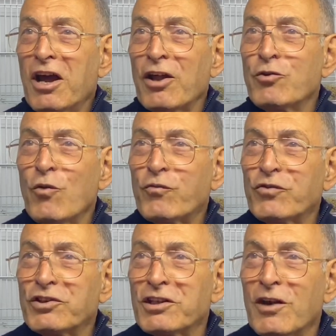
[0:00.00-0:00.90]
are not
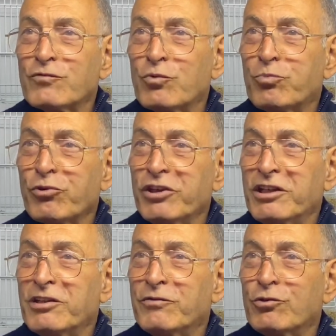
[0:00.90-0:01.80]
fit enough to
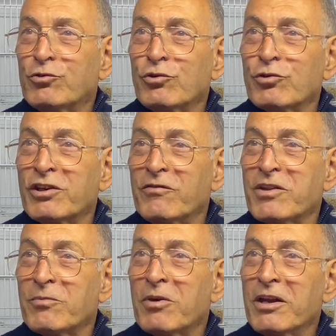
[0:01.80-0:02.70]
breed if you don't give
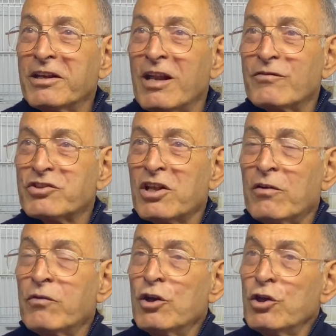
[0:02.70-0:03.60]
them enough stuff.